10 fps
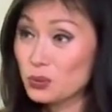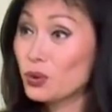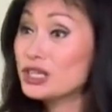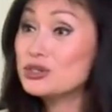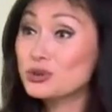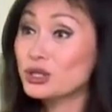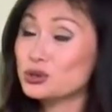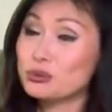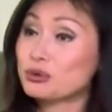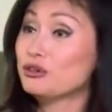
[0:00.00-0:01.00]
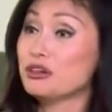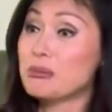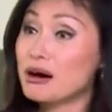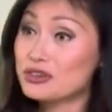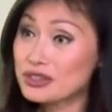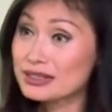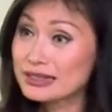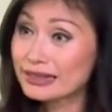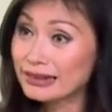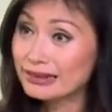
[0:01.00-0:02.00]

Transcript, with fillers: What are you doing to improve your margins?